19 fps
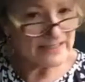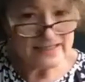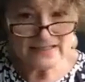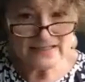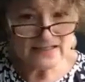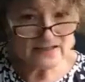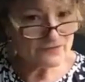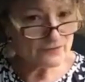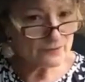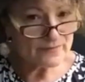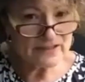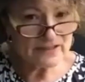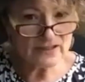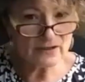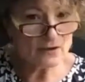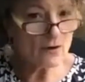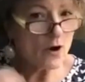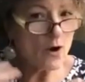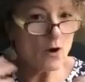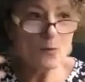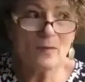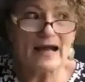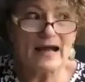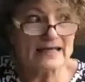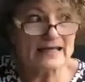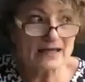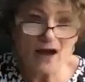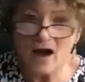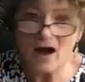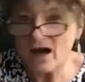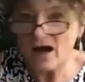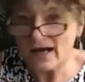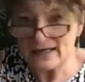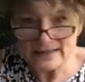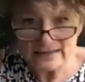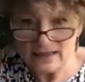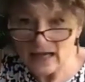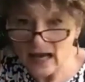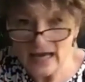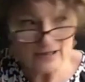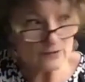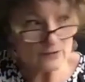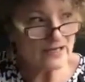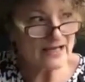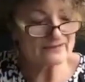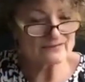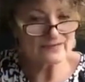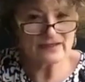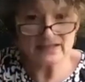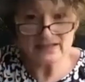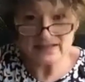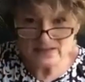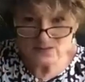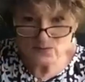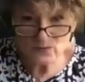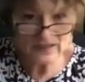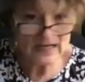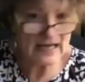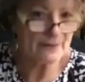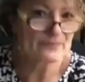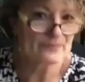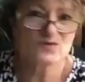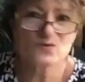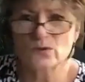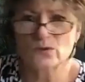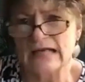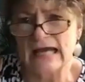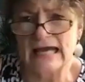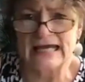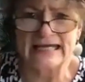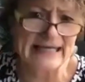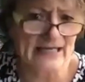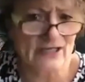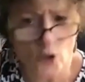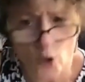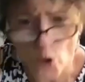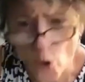easy for me to go, oh my God, I don't have kids. What happens when I get